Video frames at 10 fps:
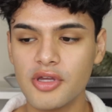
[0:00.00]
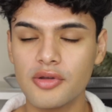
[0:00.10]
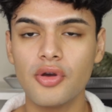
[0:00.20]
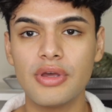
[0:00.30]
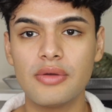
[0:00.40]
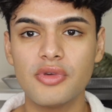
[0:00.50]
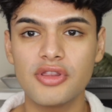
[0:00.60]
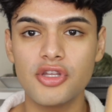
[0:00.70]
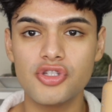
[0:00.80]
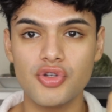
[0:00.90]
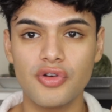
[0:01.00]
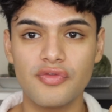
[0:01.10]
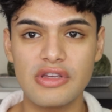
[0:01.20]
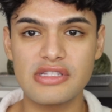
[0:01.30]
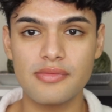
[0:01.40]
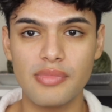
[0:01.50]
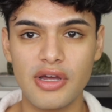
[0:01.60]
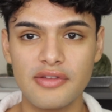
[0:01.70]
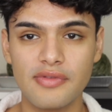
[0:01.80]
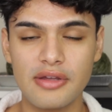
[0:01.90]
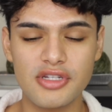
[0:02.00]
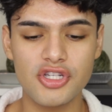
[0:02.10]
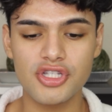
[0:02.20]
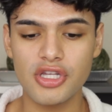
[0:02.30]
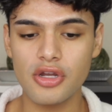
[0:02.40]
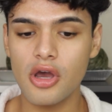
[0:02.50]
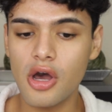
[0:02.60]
gonna go in with the Dior Face and Body Foundation